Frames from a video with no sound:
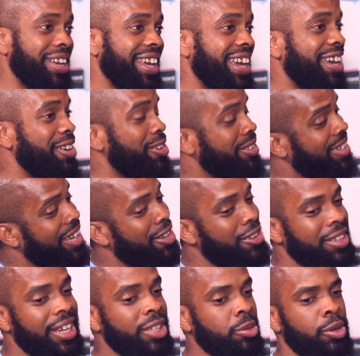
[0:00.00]
to hear your take on
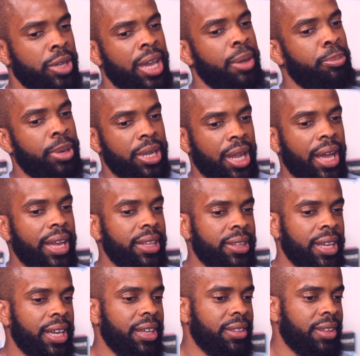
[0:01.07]
that as well. Yeah, but like
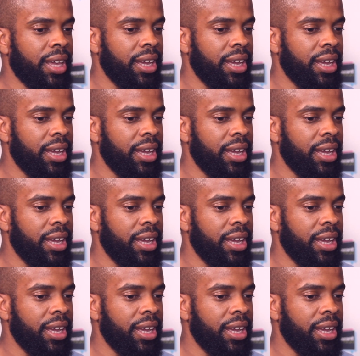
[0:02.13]
they're